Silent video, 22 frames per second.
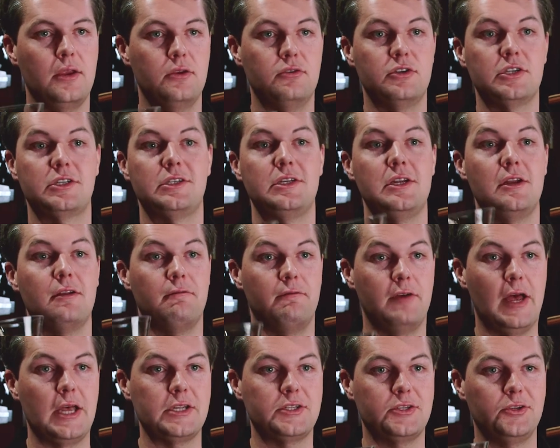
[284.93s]
you just need a
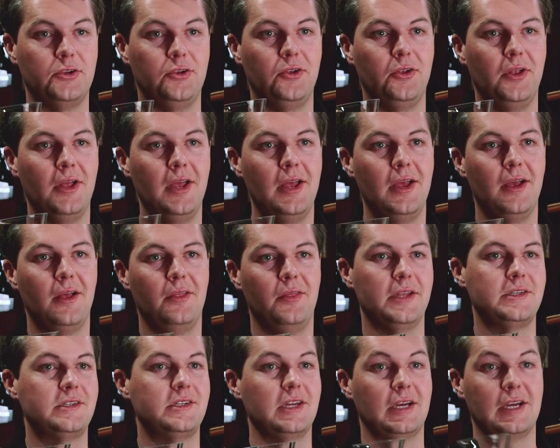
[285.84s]
vessel
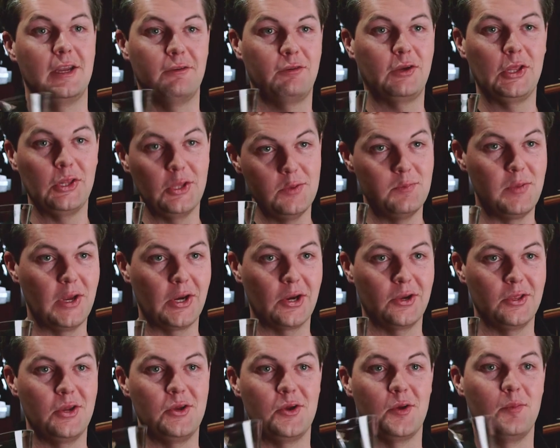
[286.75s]
that's significantly
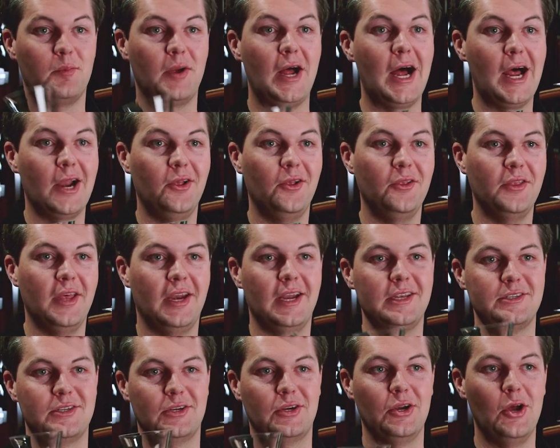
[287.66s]
bigger than your bottle, that
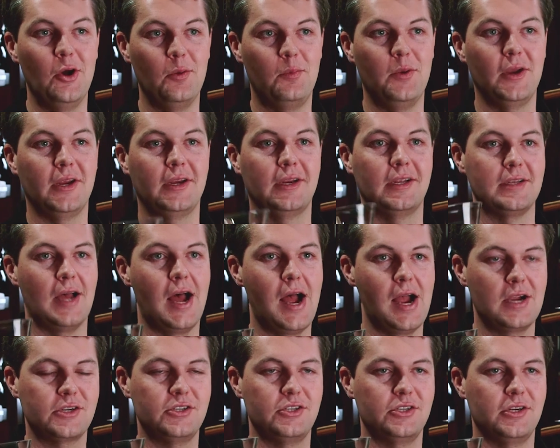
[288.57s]
has a good opening, gets
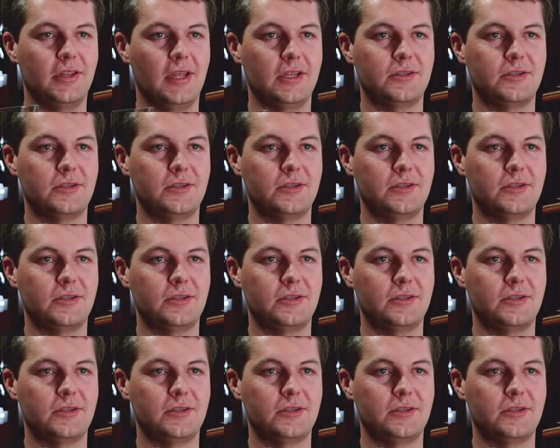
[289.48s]
oxygen.